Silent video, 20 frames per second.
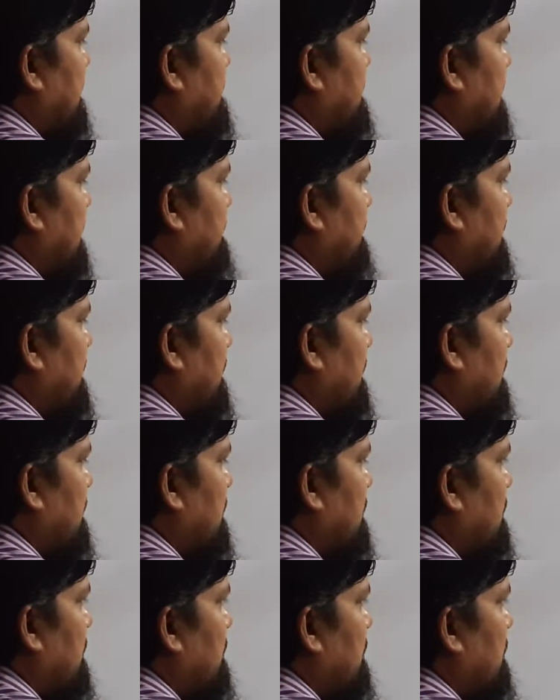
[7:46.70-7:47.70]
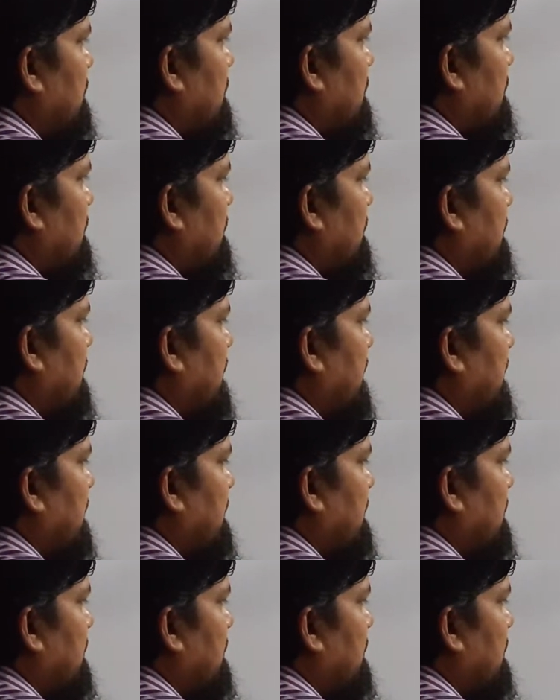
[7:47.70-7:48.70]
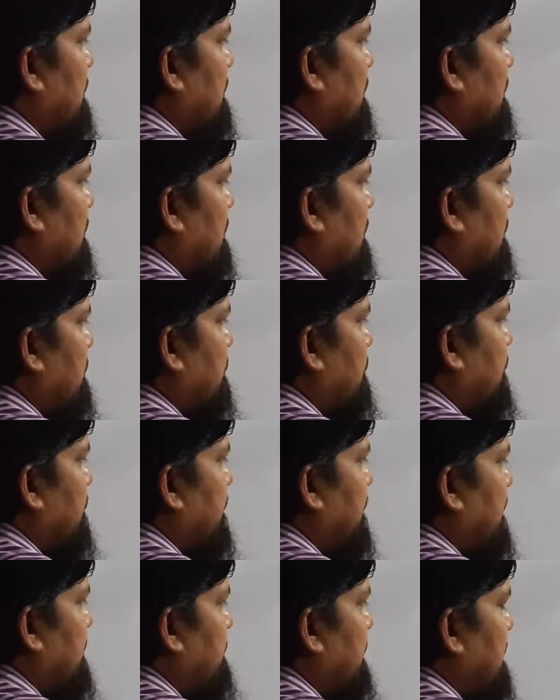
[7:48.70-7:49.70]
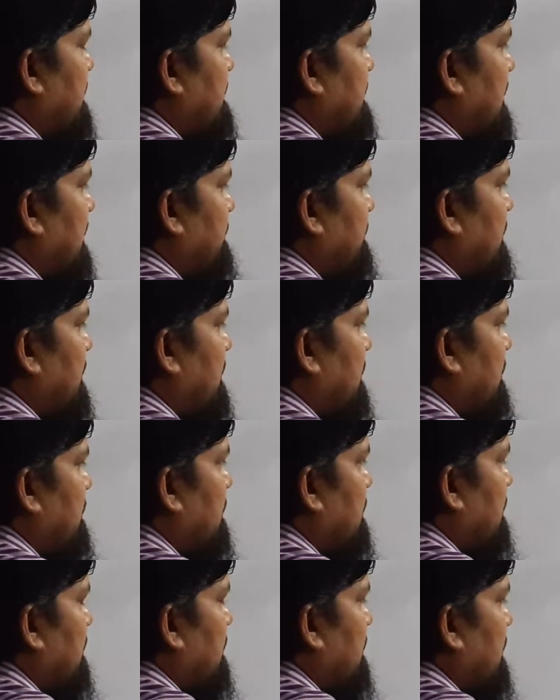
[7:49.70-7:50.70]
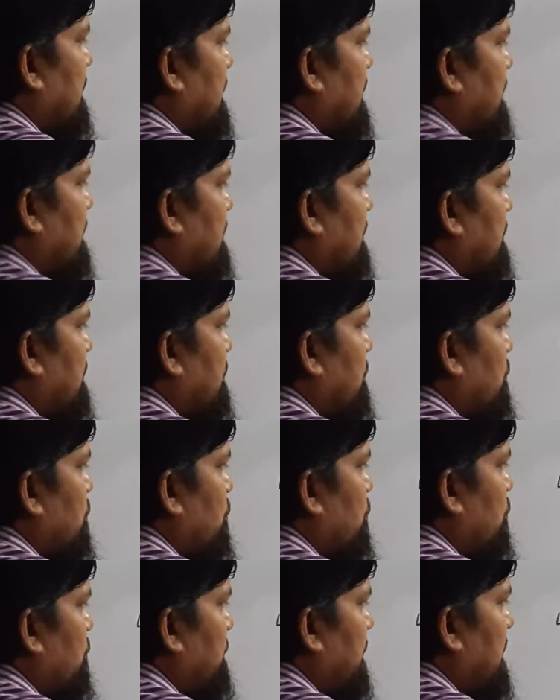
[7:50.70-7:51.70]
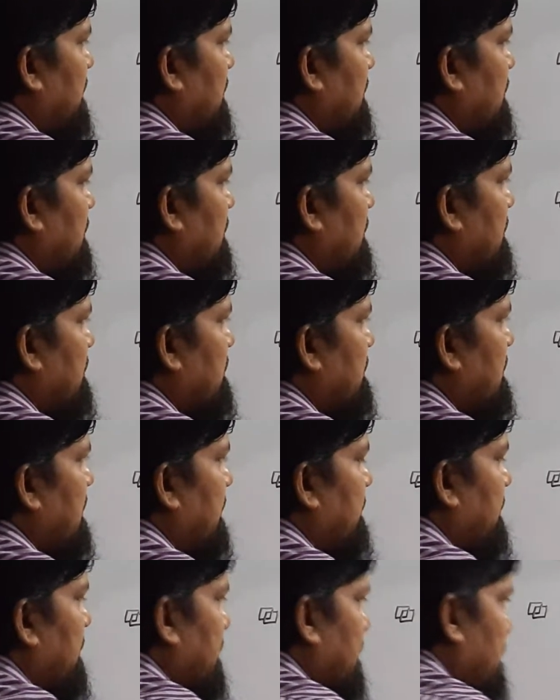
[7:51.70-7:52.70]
7, then 3 by 7, then 2 by 7.